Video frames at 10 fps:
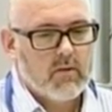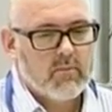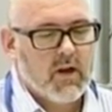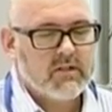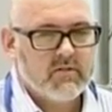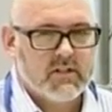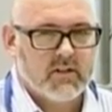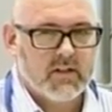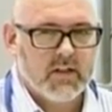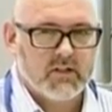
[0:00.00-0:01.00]
Part of this,
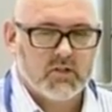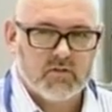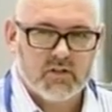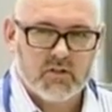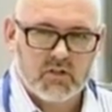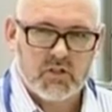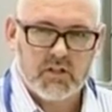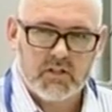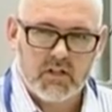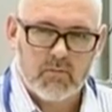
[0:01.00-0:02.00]
I think, is sort of this
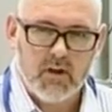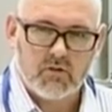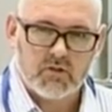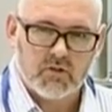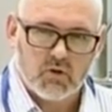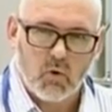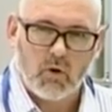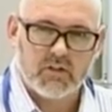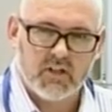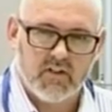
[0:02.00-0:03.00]
uncertainty about sort of the
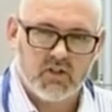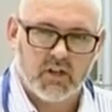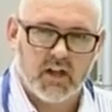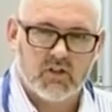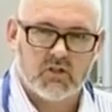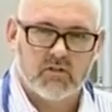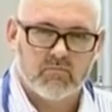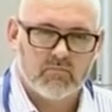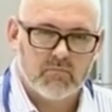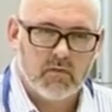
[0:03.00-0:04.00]
quality of
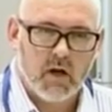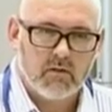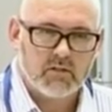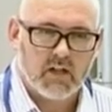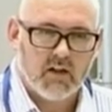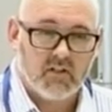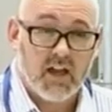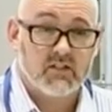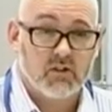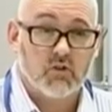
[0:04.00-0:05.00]
education staff
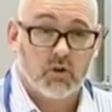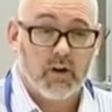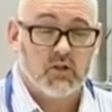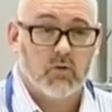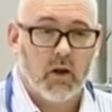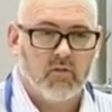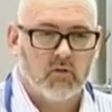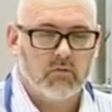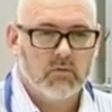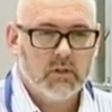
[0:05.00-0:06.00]
get at undergraduate level.